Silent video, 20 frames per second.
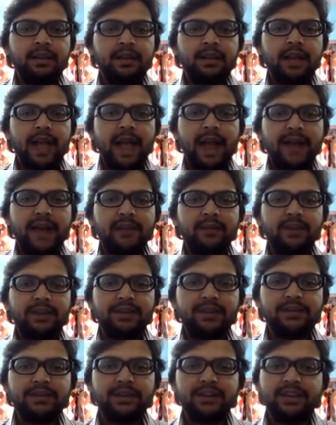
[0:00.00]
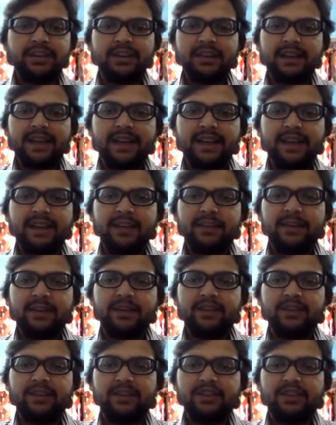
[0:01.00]
Administrator can
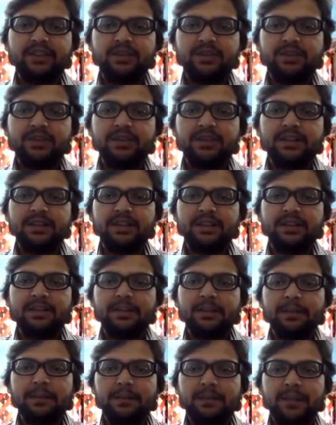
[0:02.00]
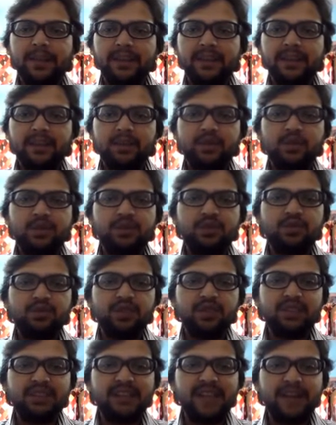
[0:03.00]
limit which user may use
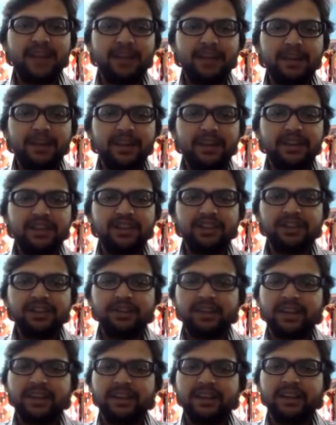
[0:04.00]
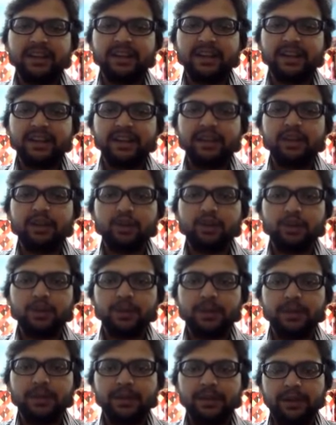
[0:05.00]
which application by creating a group.
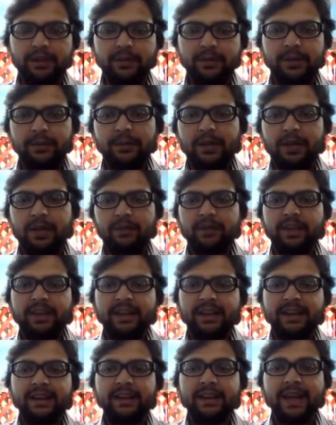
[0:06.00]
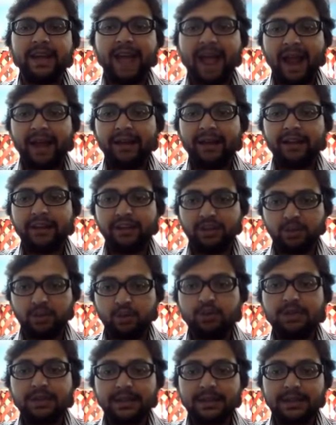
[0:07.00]
Remember, we can add
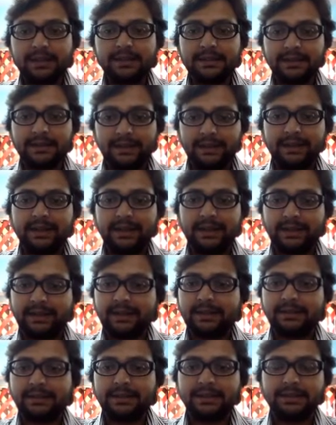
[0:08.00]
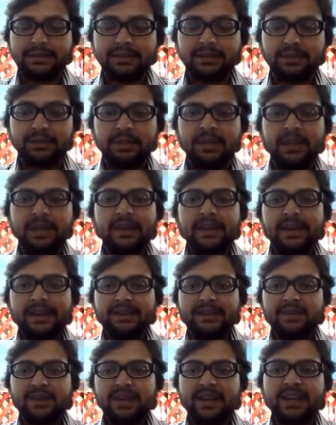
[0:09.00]
users in Linux system
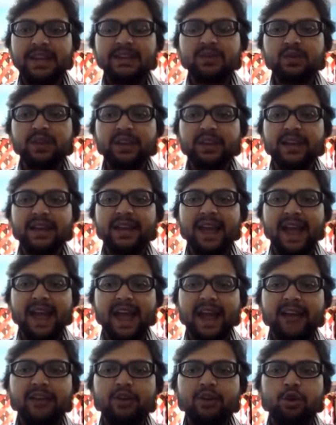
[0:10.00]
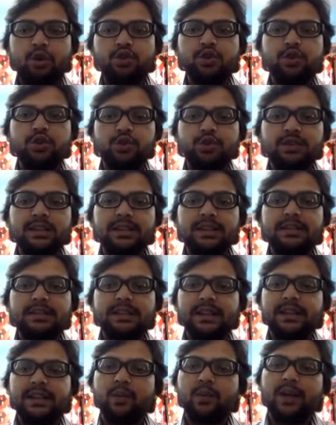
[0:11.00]
as well as we can add those
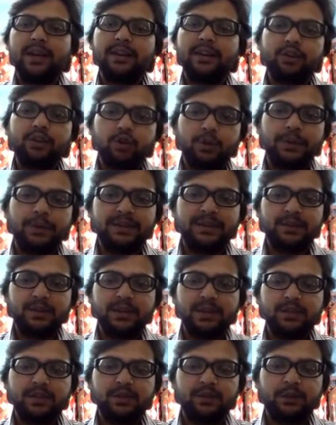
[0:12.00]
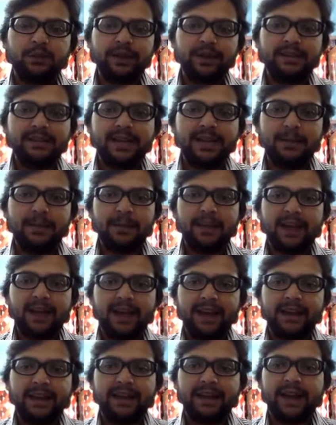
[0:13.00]
users in one group as well. So for example,
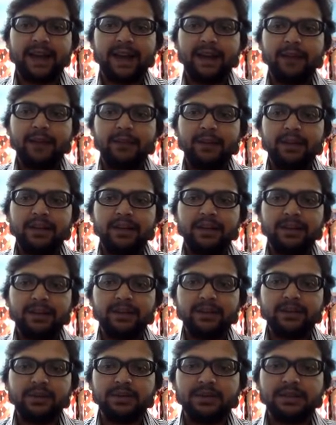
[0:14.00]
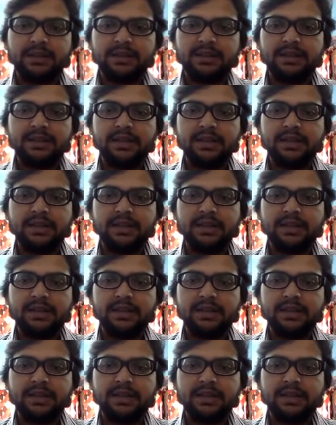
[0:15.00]
I can add multiple users